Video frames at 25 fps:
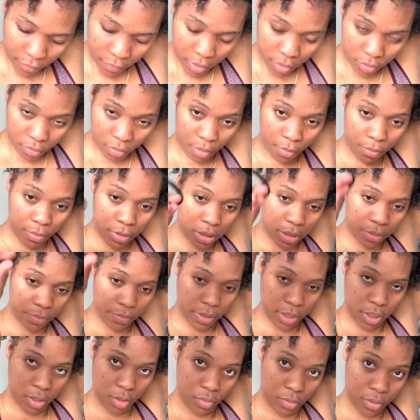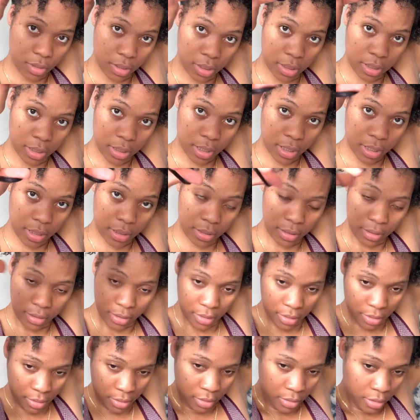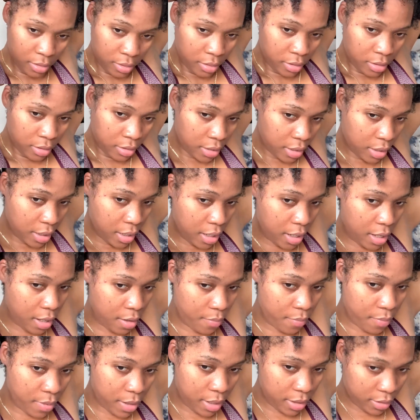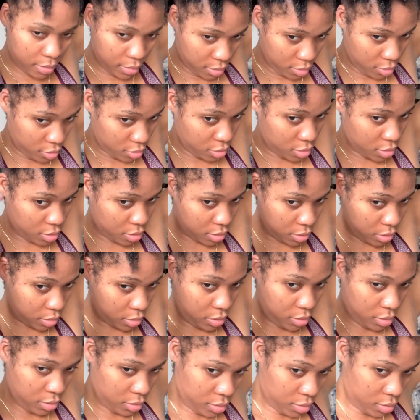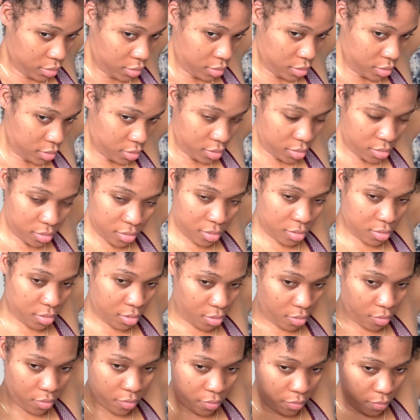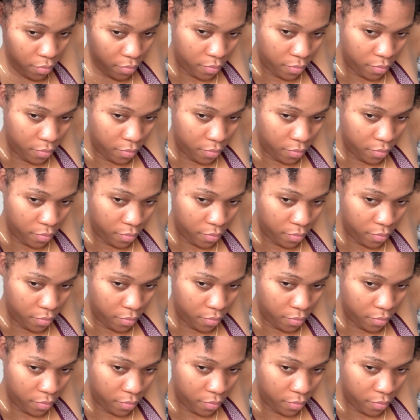So I'm gonna be using this hairband to just, you know,